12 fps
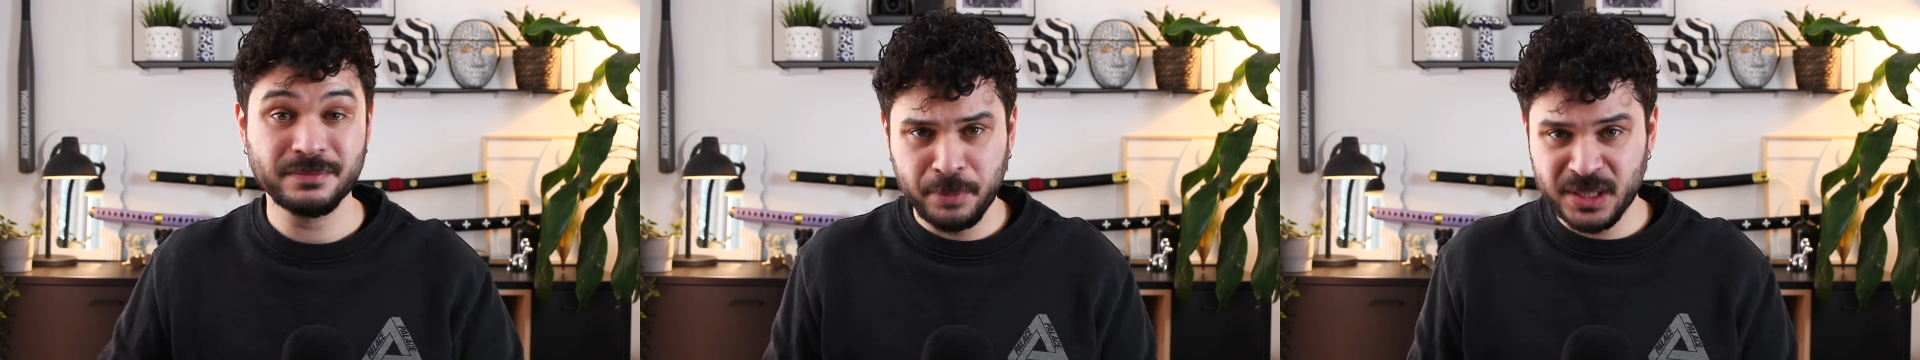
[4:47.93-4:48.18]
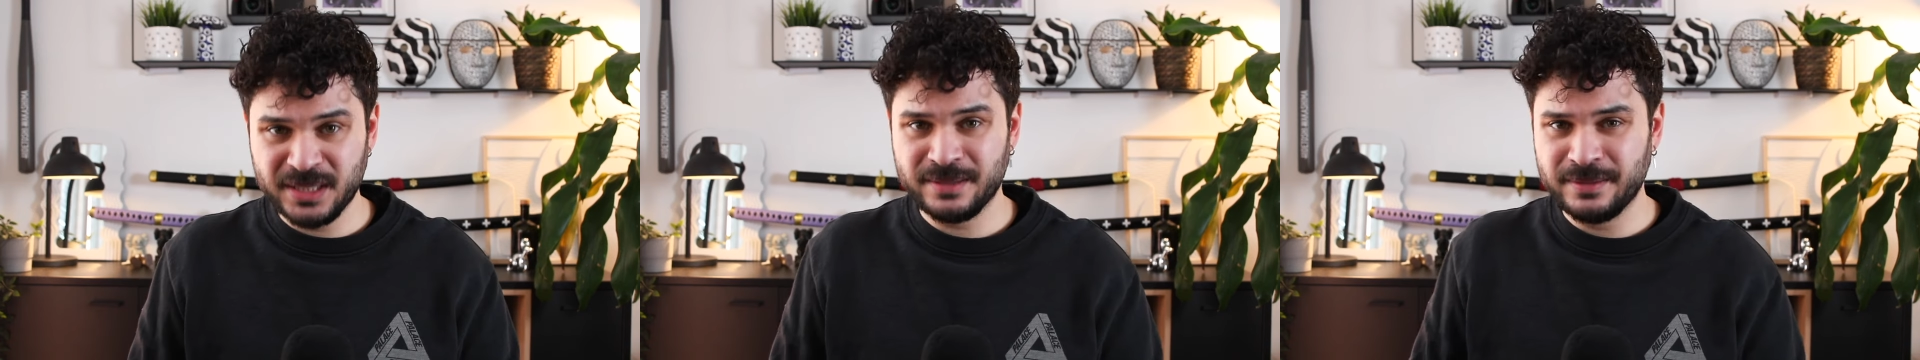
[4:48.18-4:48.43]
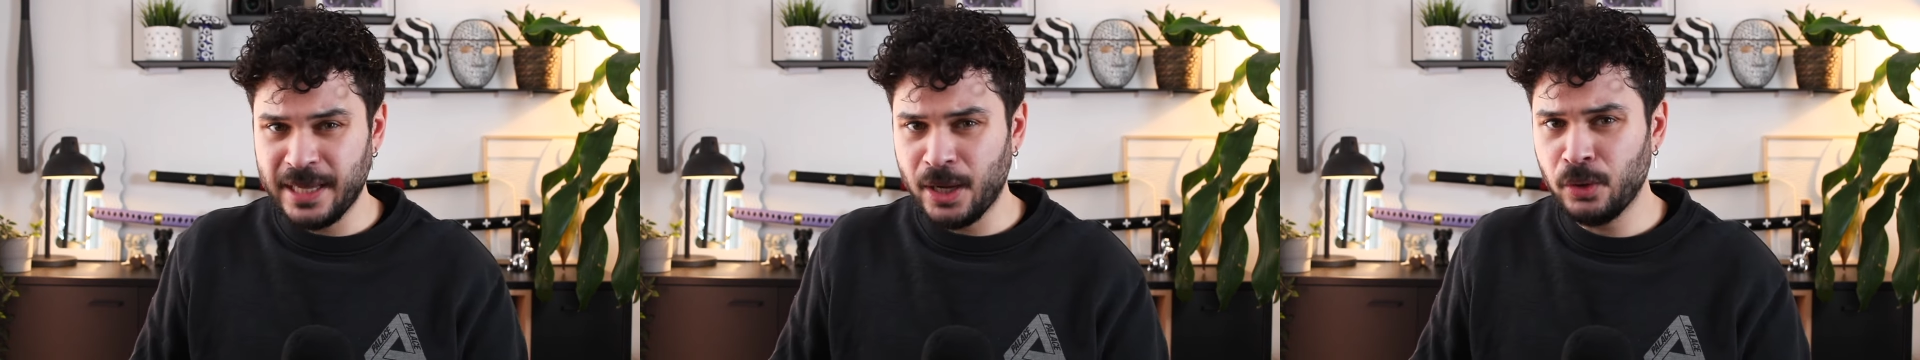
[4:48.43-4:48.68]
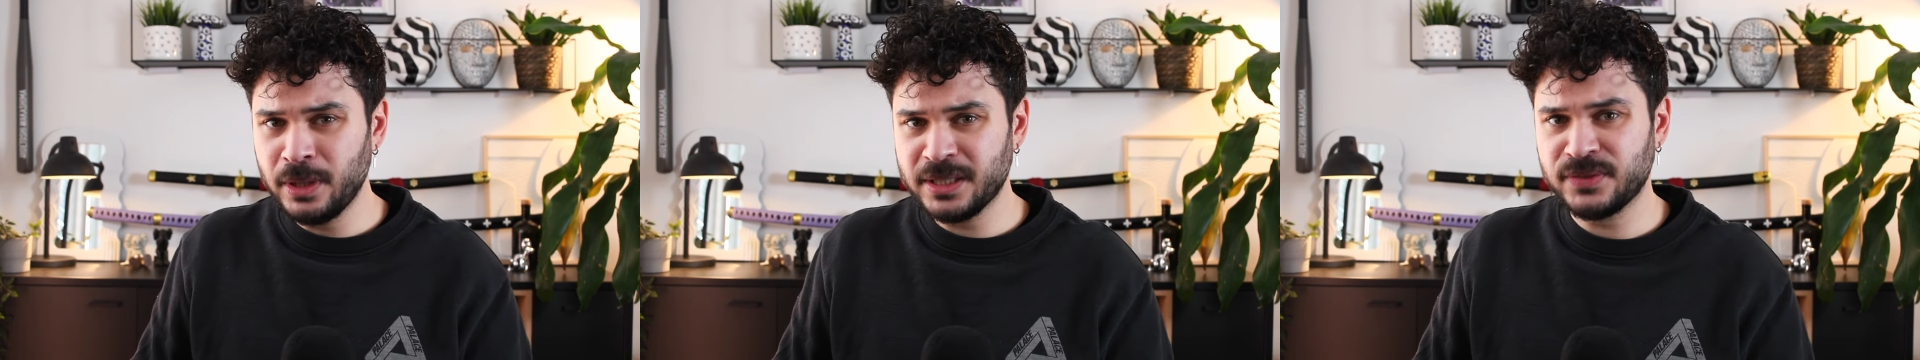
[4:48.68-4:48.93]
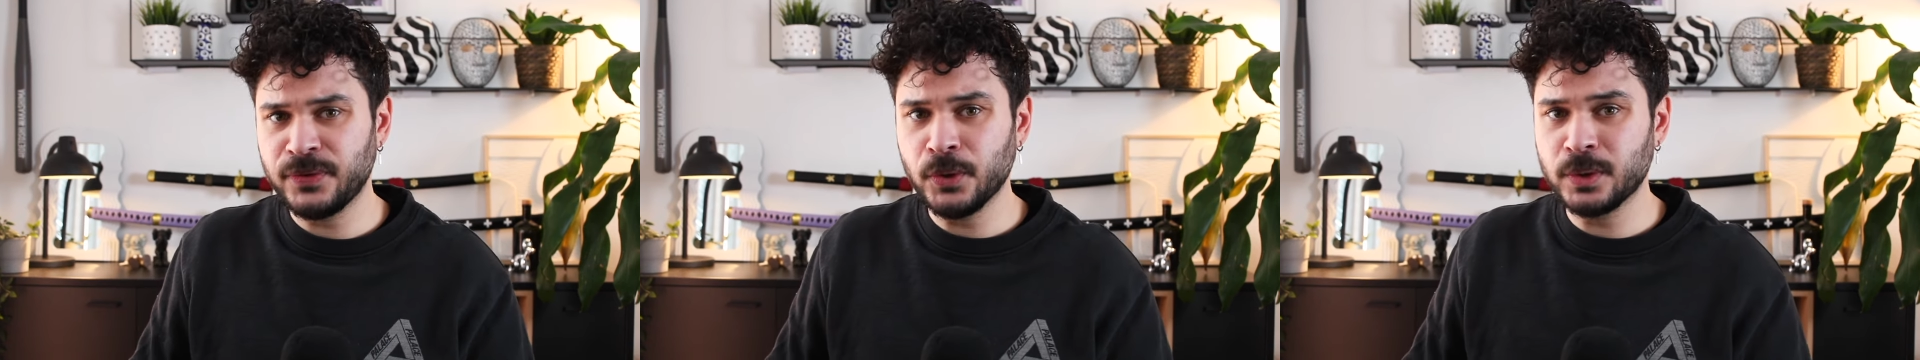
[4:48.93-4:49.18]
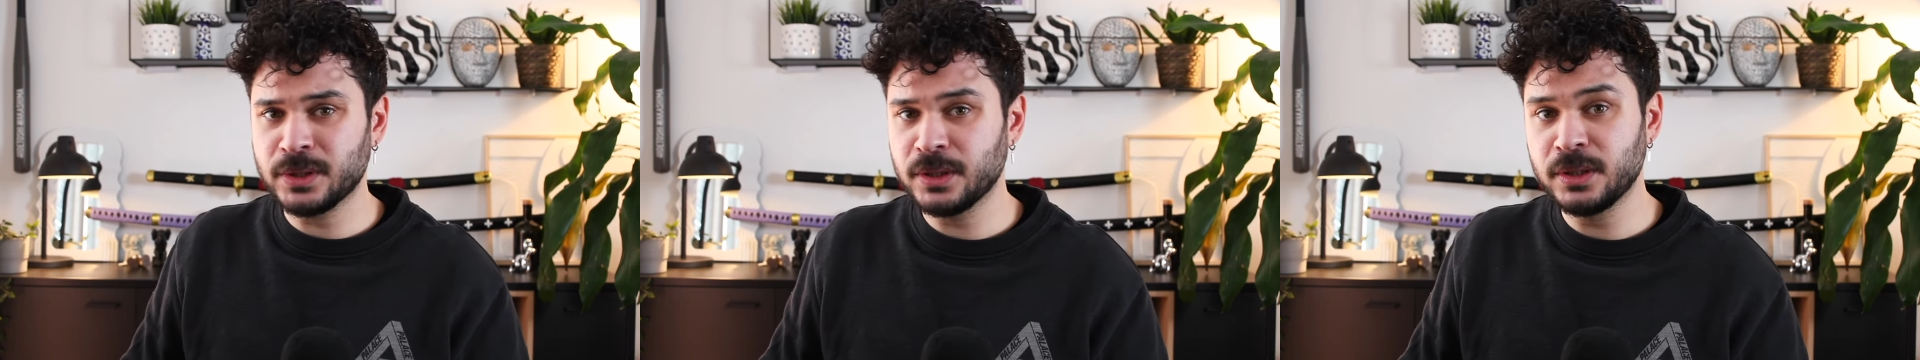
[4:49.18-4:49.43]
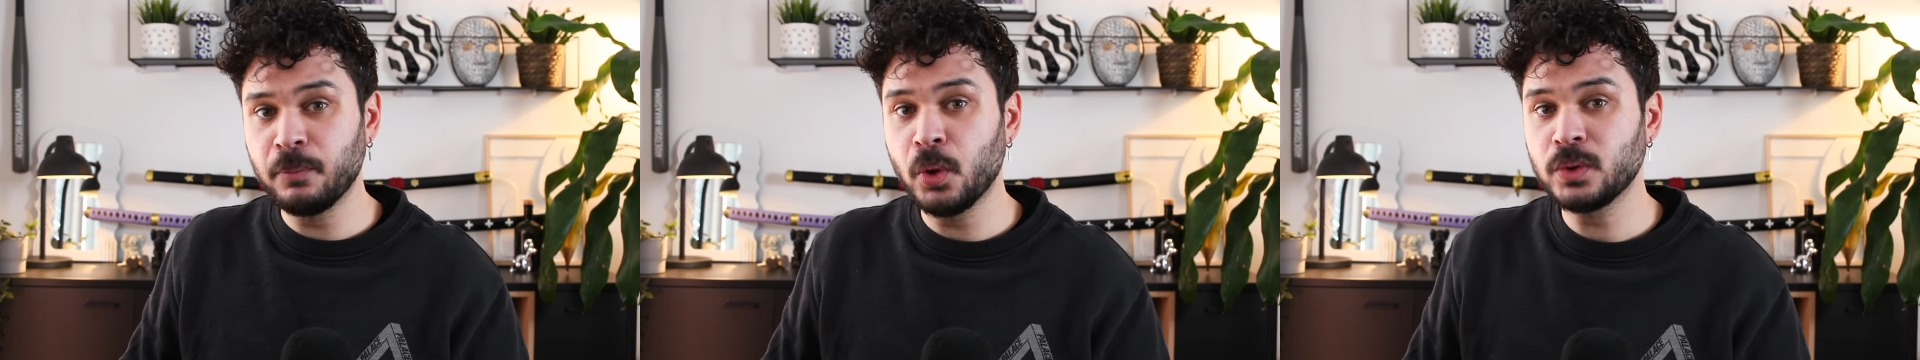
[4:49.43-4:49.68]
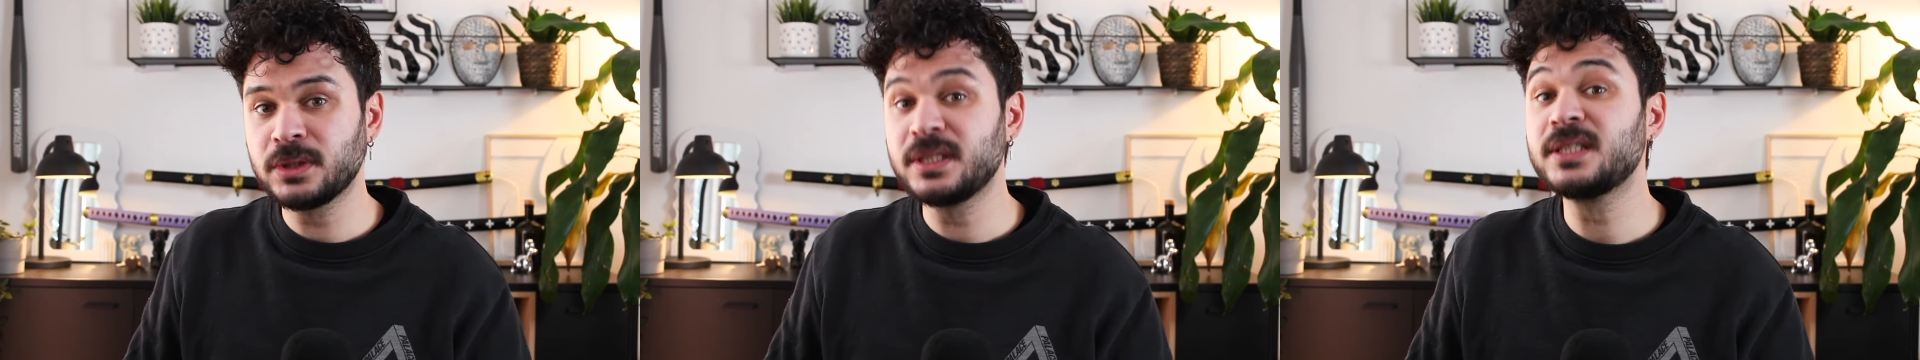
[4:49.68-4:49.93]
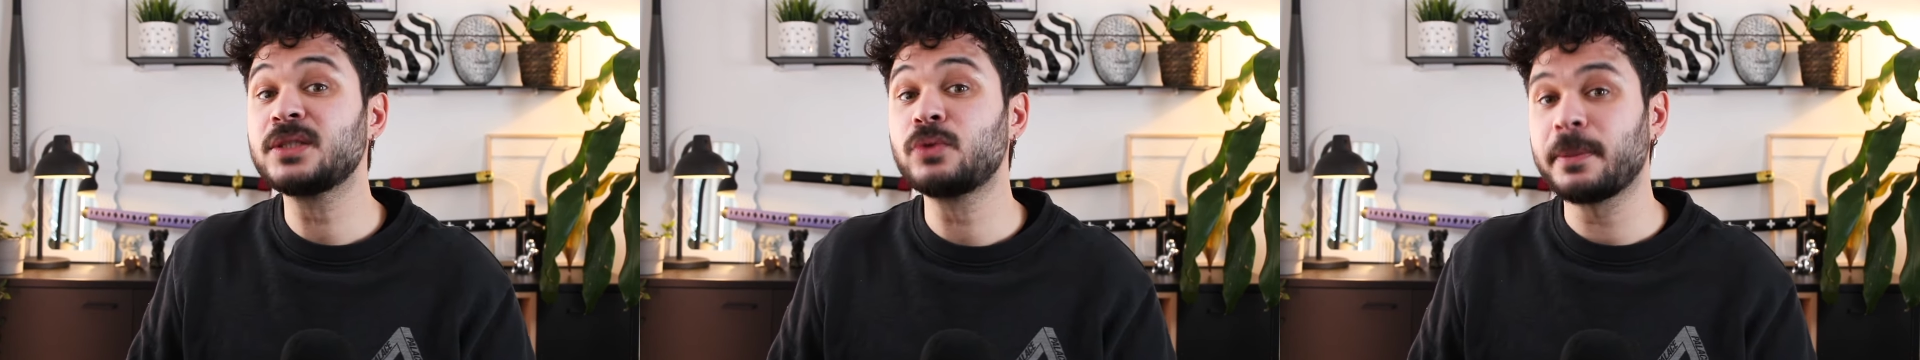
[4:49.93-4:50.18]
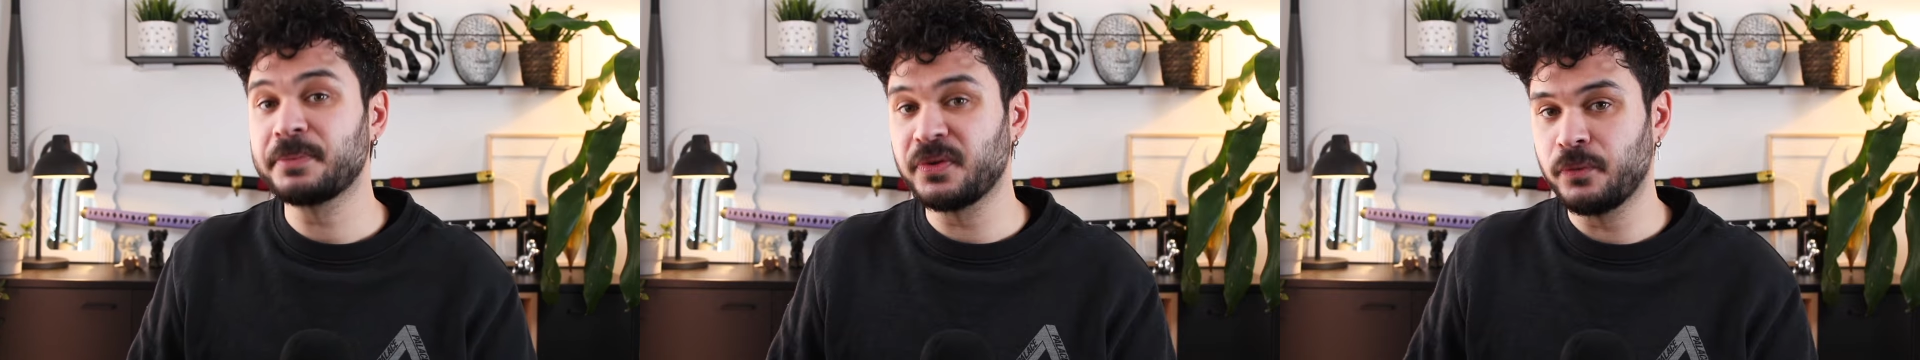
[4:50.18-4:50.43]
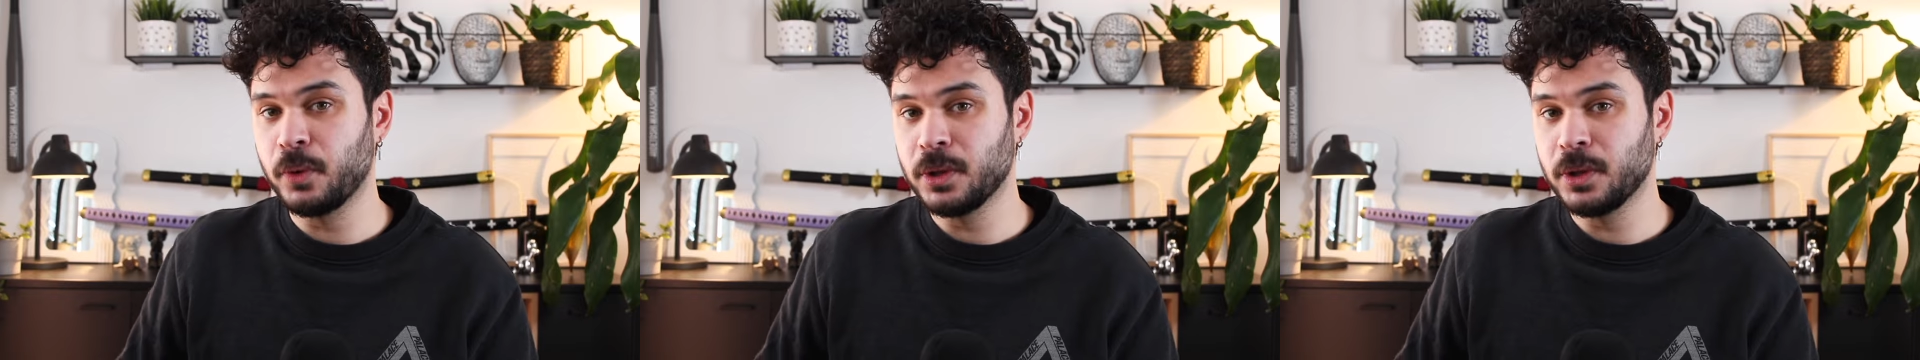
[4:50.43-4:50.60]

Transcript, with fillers: But now let's focus on the most disruptive